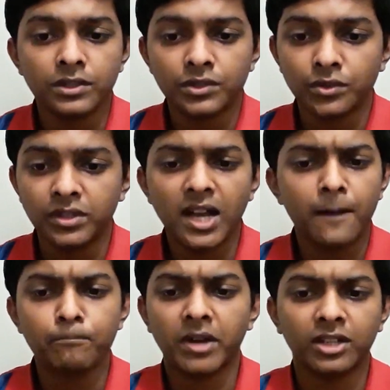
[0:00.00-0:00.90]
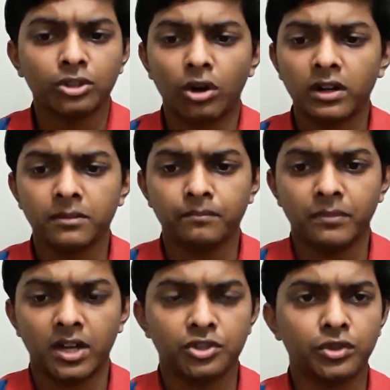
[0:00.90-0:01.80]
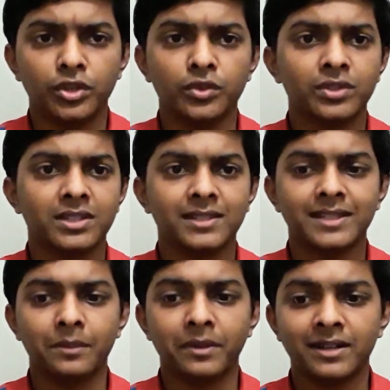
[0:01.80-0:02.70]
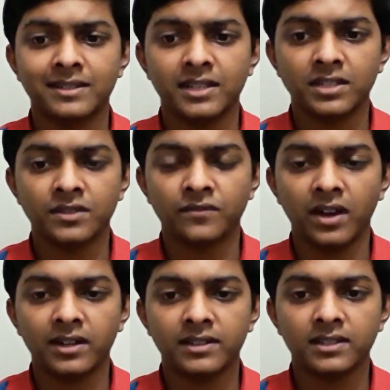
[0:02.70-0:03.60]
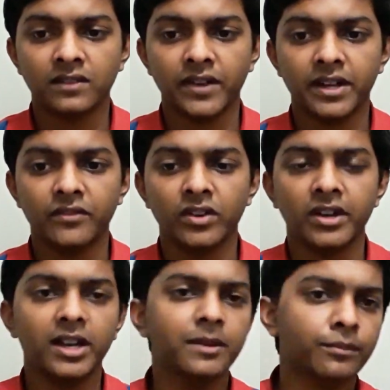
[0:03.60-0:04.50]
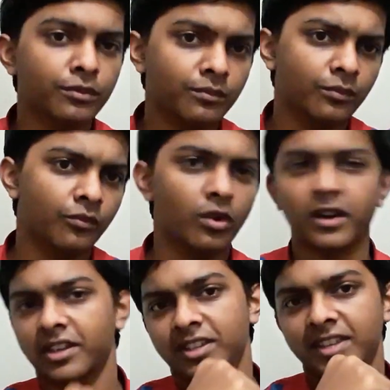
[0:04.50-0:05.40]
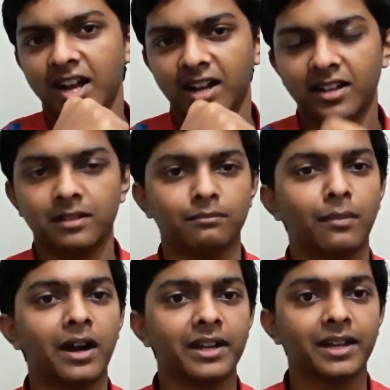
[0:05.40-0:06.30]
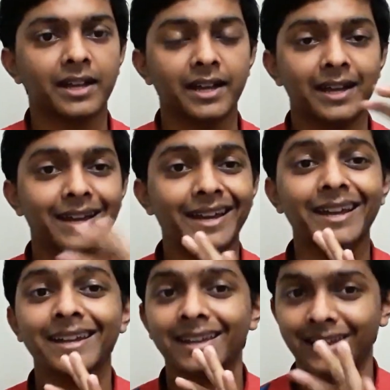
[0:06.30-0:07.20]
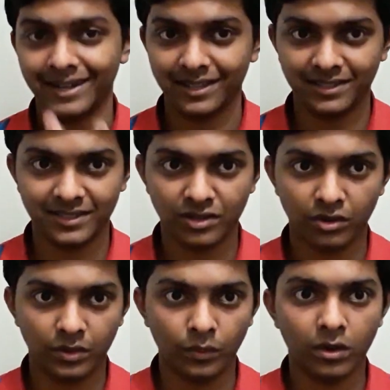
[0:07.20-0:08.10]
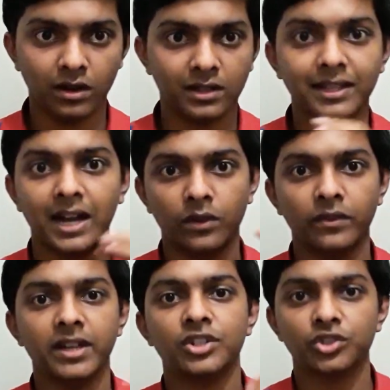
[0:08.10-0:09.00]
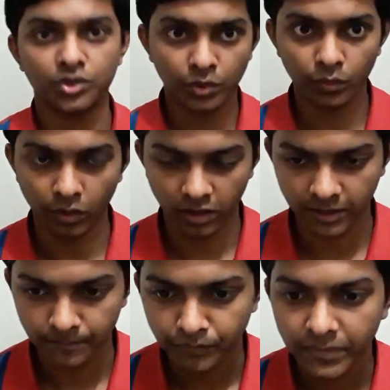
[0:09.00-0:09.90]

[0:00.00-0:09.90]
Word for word: so yeah i thought i should use the separate css file itself and it will really boom work yeah but it does not work that way it should work